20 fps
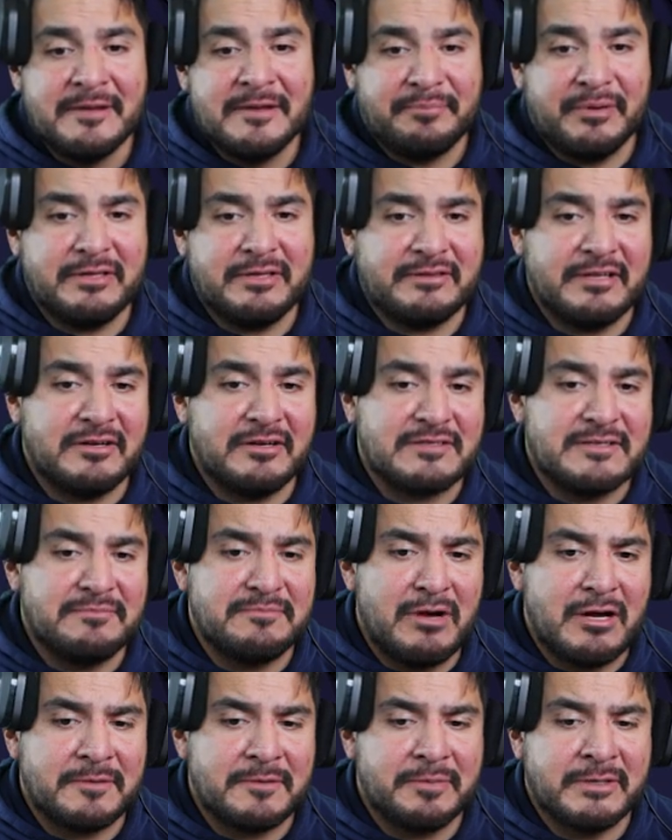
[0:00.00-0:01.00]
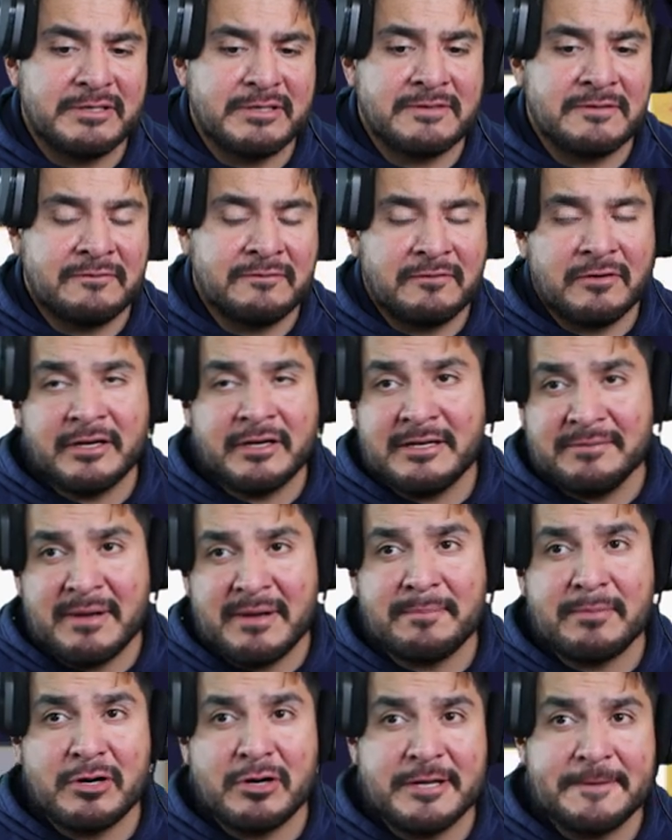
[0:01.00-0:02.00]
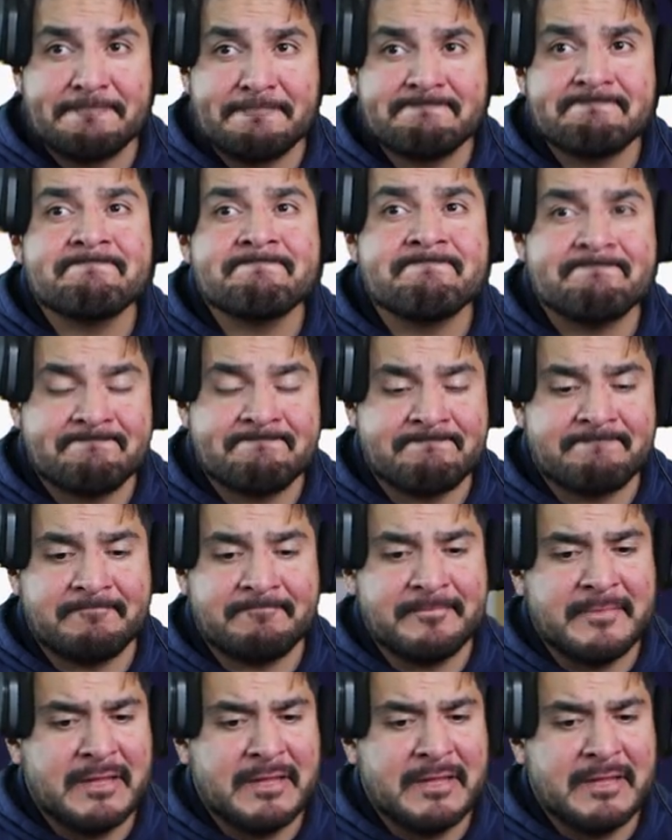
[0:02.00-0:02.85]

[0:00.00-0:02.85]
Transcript: but there's a mock punch for hitting my birdie. Mm -hmm.